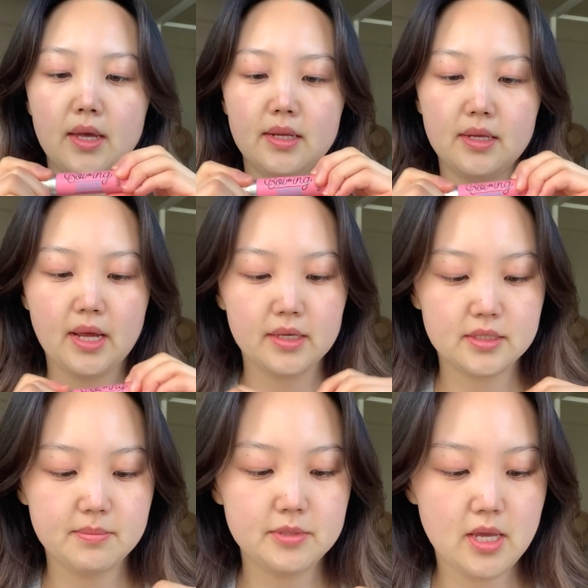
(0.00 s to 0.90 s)
Next,
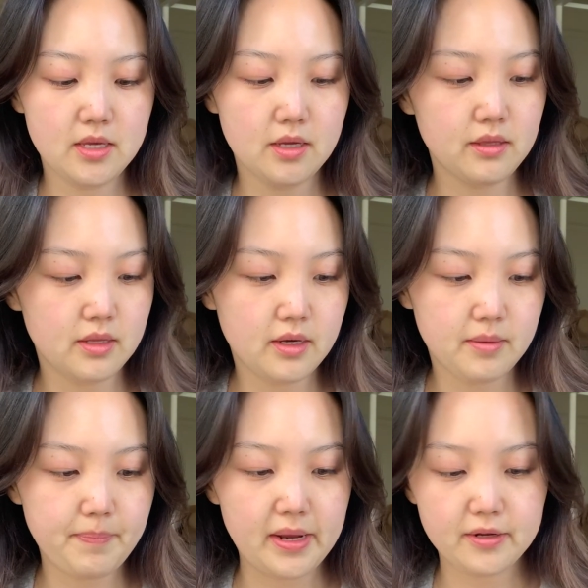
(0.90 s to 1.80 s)
I'm taking the
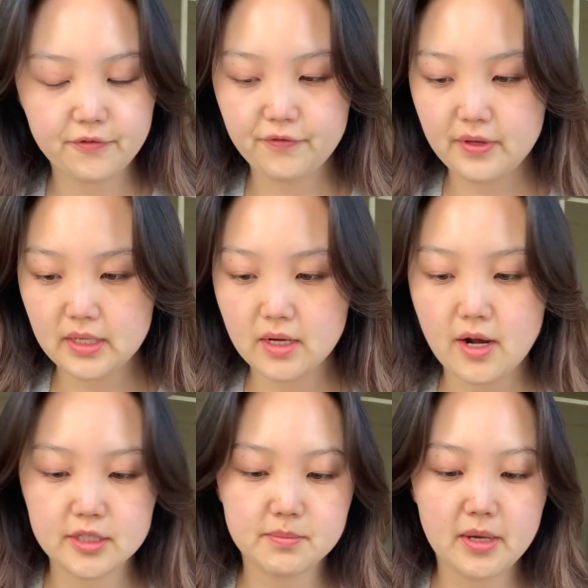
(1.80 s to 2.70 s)
Benefit
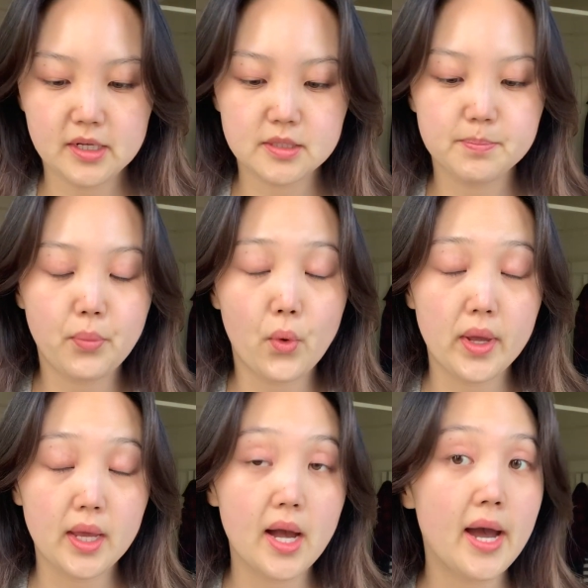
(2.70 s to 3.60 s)
Cosmetics
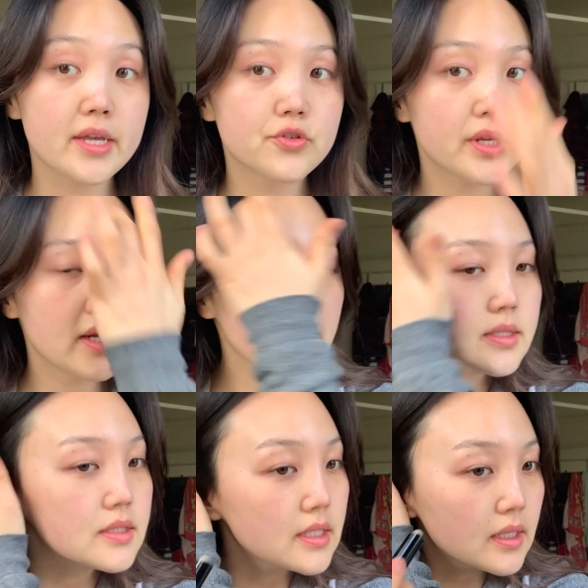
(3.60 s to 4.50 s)
Boing Hydrating
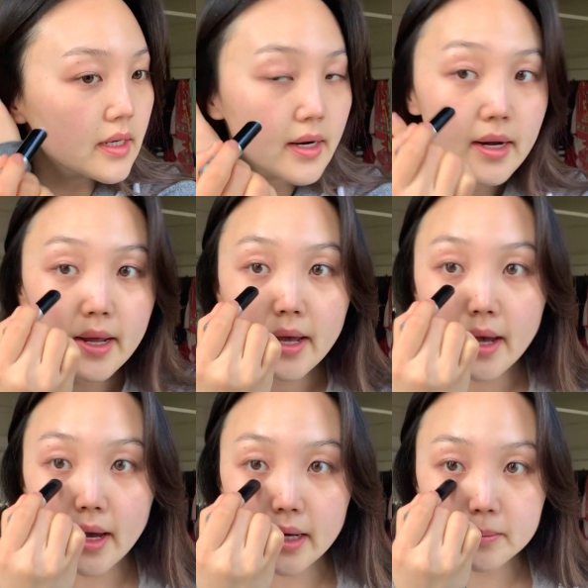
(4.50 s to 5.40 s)
Concealer,
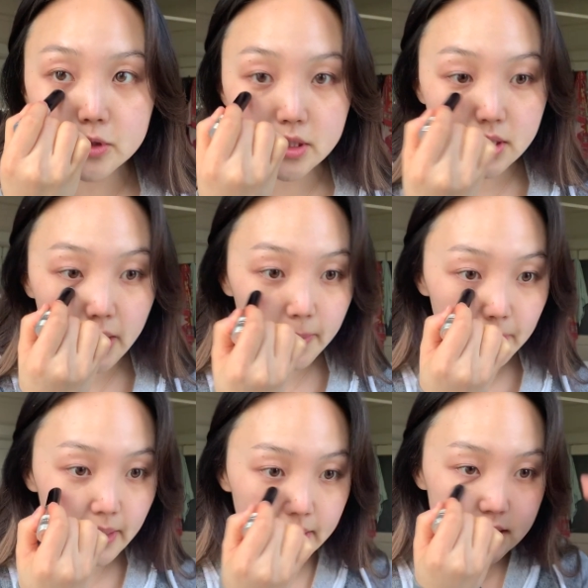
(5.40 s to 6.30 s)
and I'm just gonna
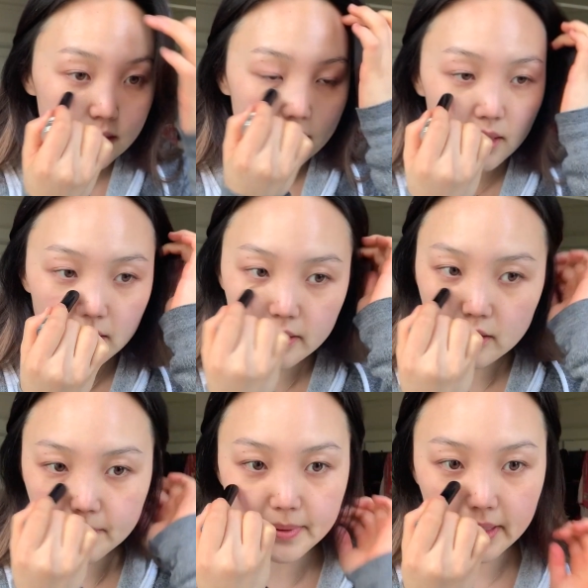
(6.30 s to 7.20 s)
place a little
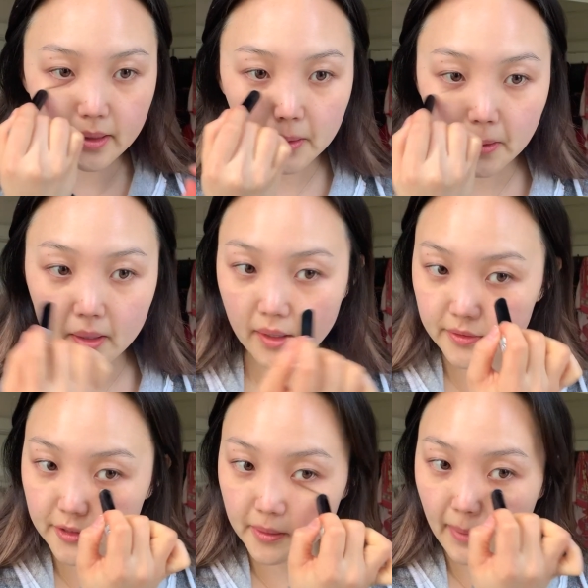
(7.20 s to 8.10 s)
bit
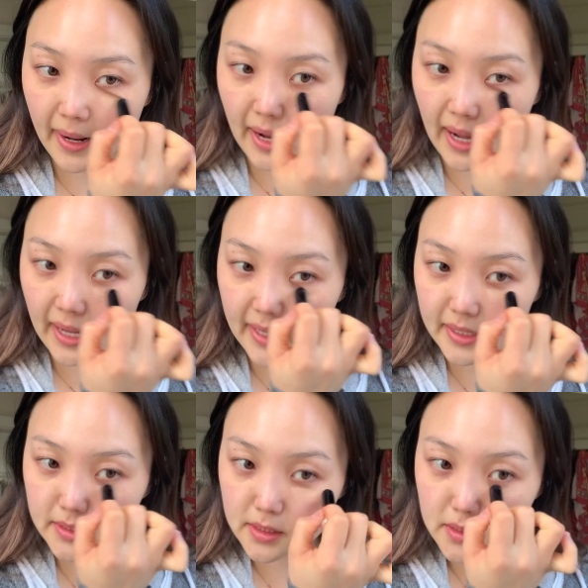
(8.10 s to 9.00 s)
under my
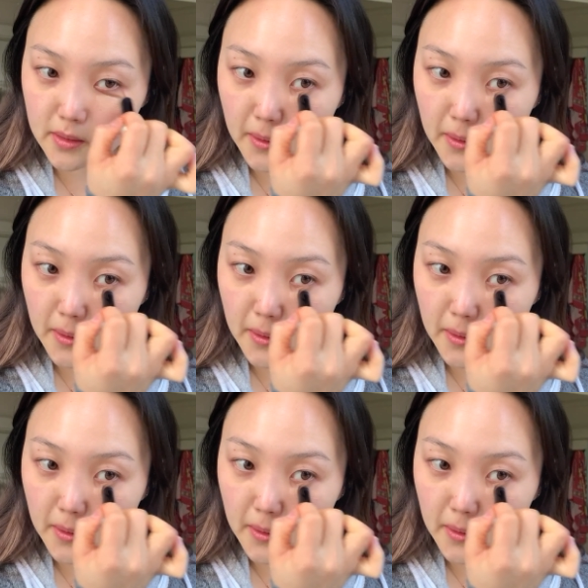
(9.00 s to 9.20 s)
eyes.